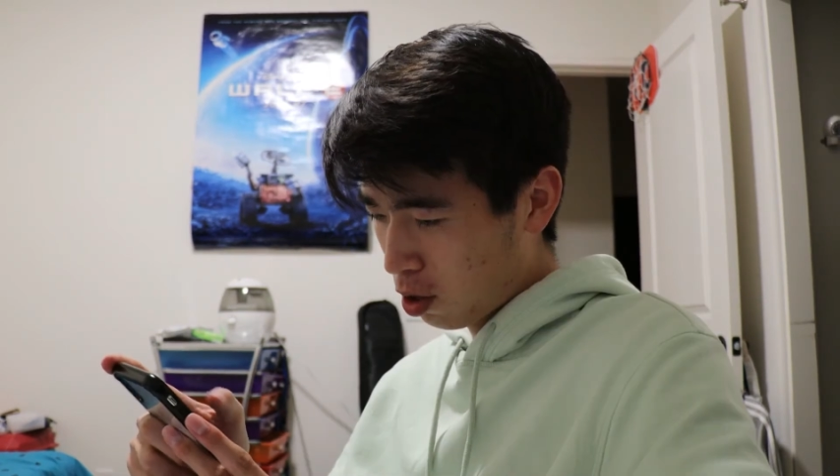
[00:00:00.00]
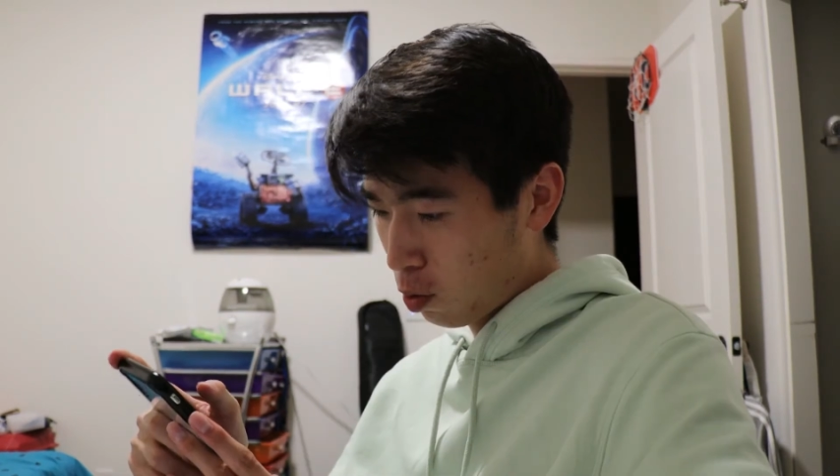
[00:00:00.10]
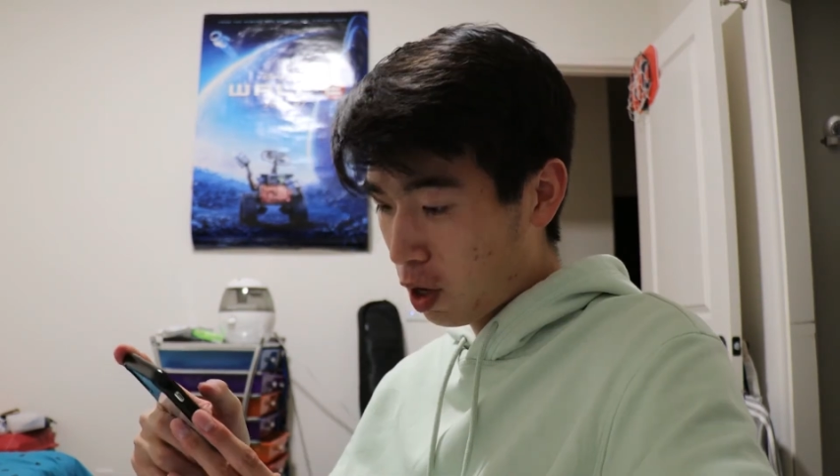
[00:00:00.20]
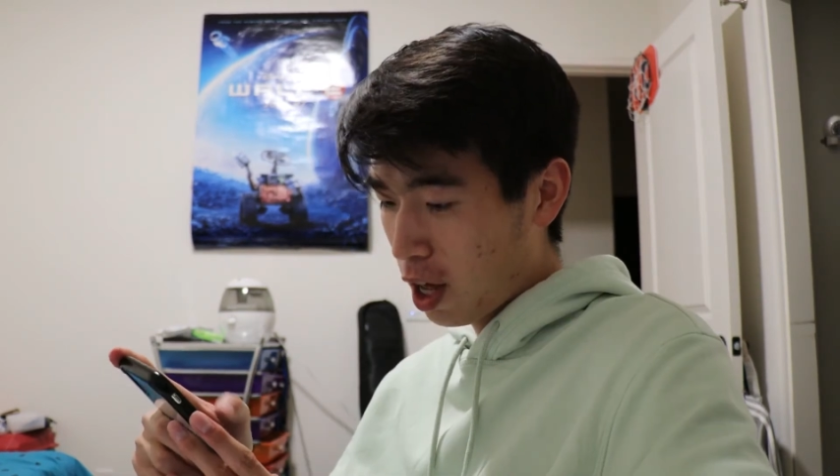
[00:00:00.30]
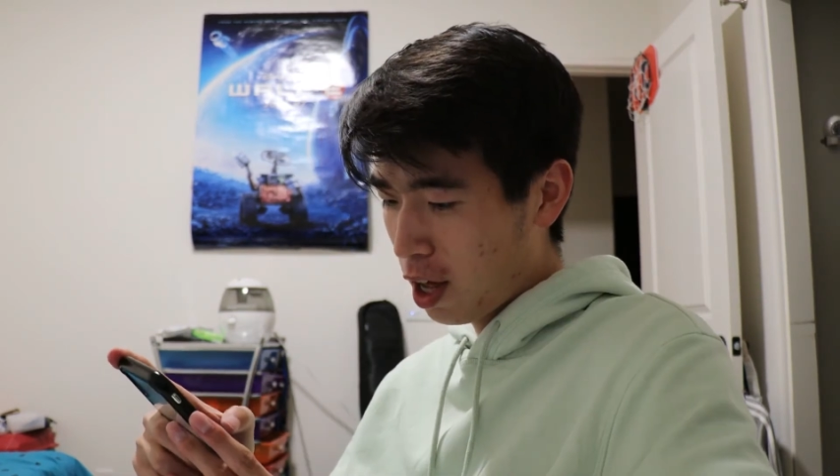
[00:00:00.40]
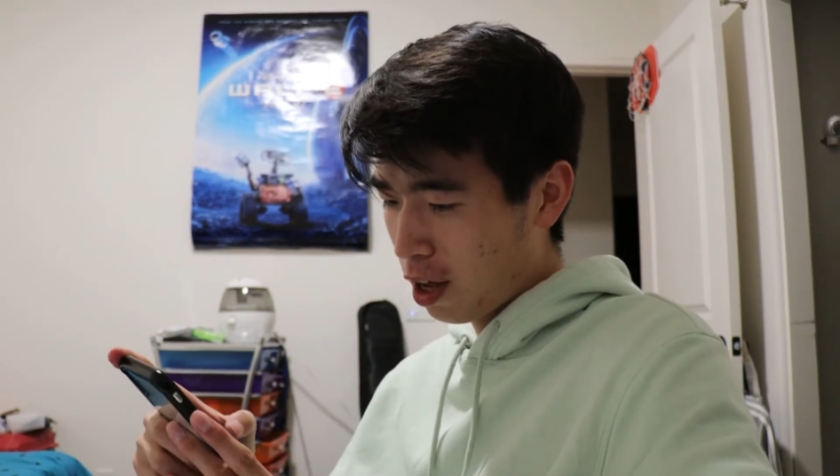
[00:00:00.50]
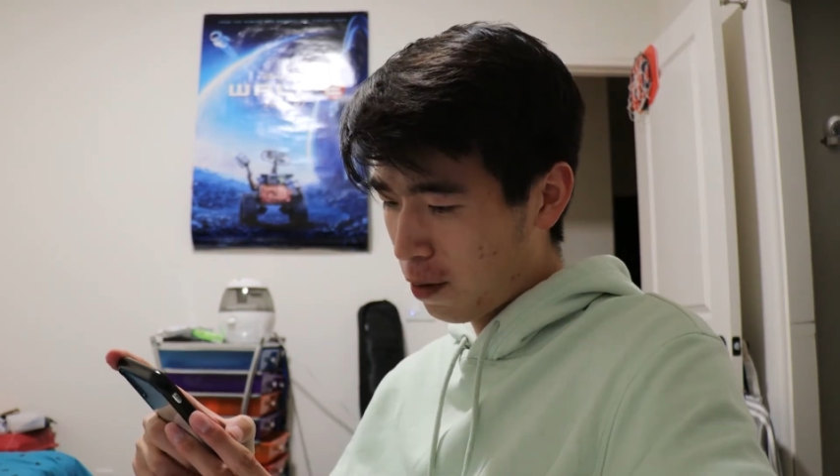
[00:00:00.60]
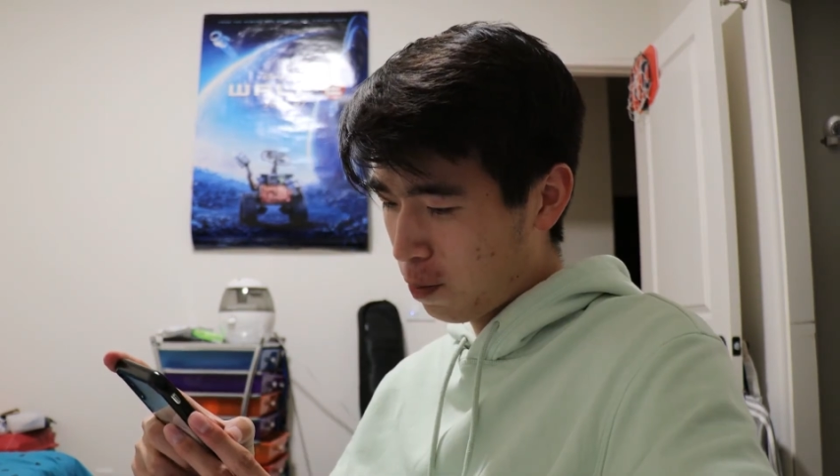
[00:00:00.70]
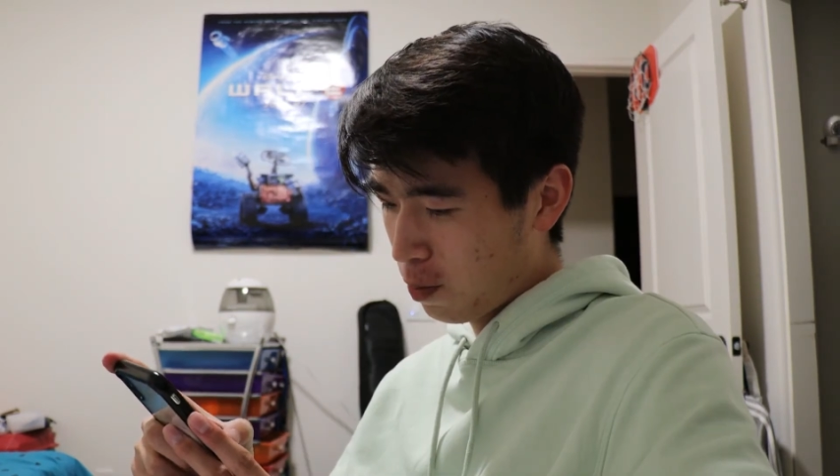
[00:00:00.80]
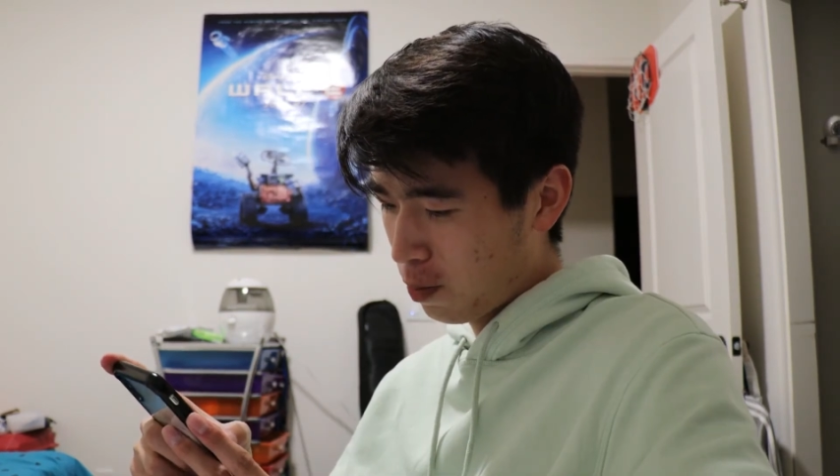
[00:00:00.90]
3
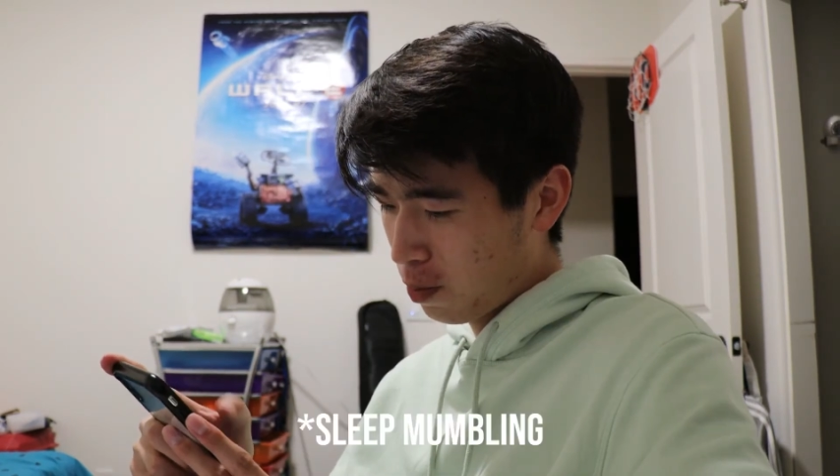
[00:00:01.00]
a.m.